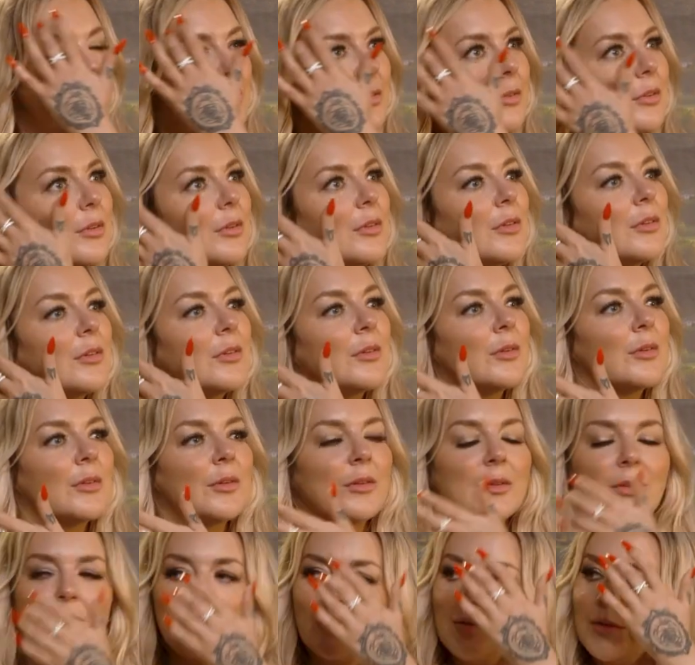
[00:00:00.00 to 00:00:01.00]

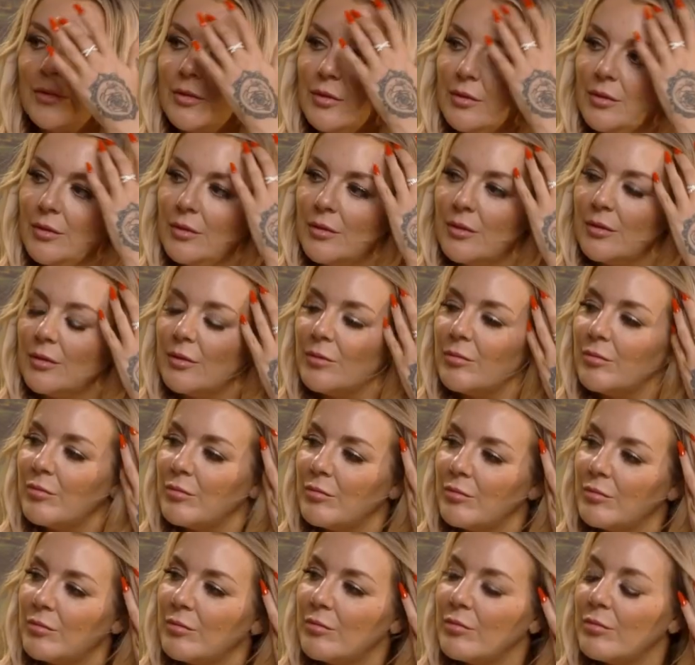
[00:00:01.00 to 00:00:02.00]

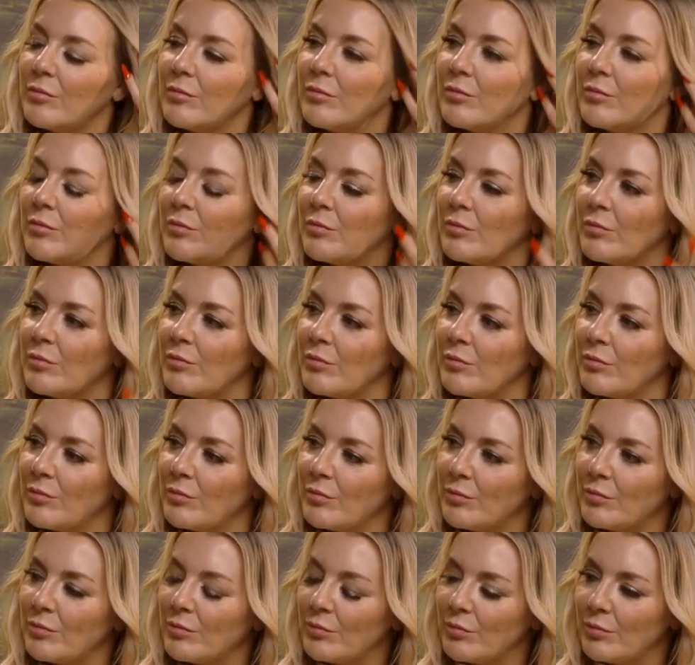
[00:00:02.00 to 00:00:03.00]

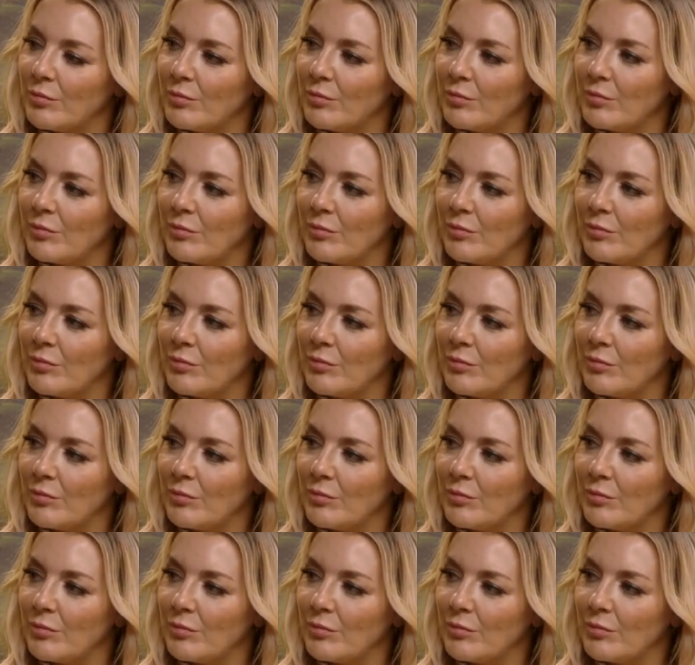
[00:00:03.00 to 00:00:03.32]
[no speech]